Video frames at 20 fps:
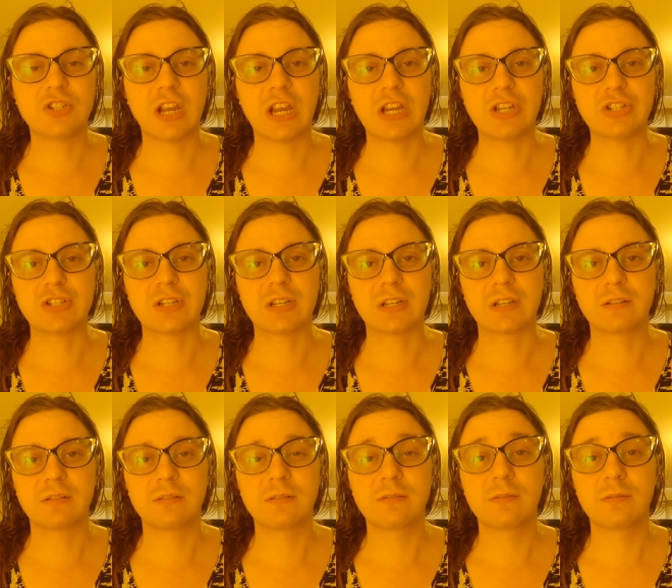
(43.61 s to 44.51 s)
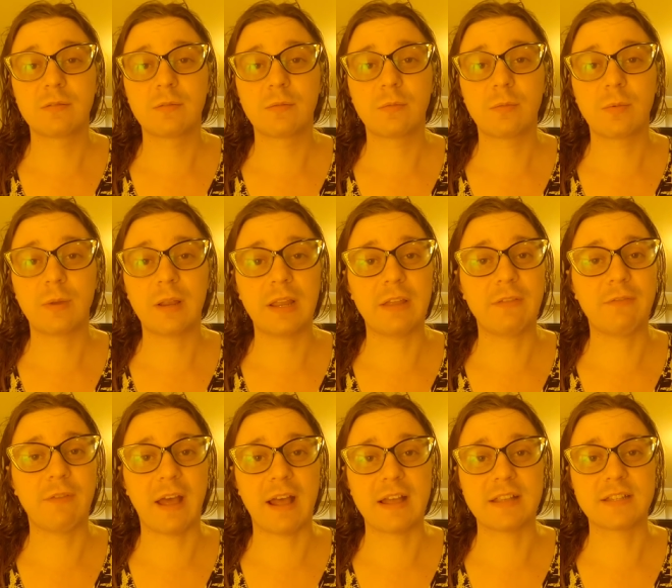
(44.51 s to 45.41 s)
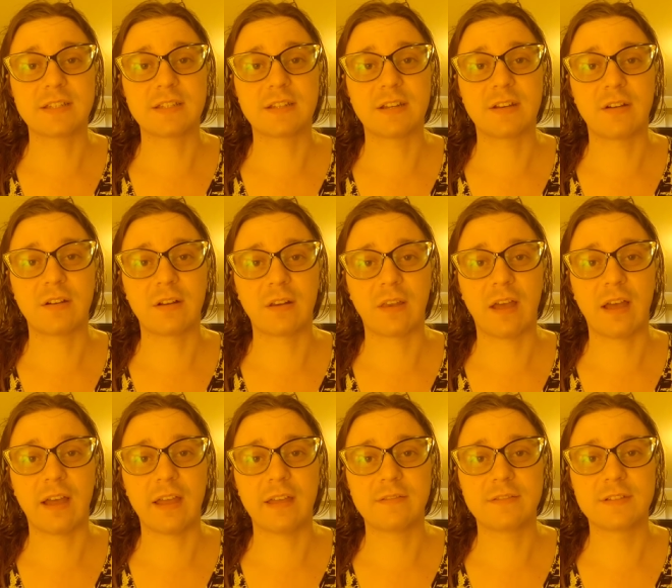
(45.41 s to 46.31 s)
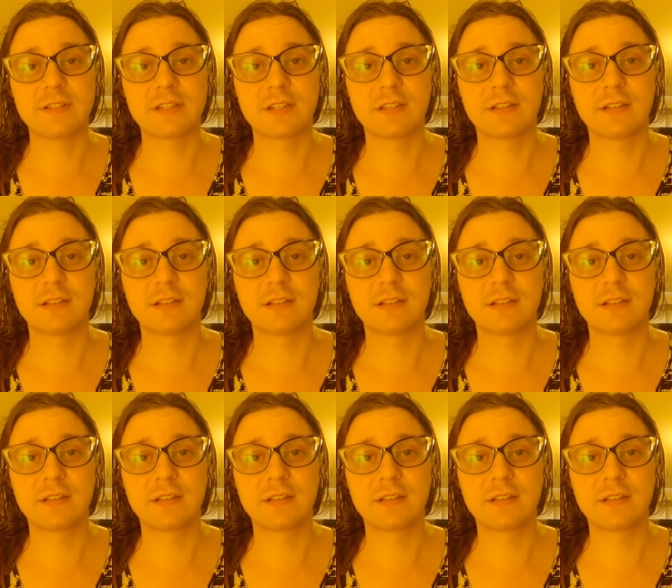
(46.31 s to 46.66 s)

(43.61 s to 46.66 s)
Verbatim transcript: changing really fast in our lives.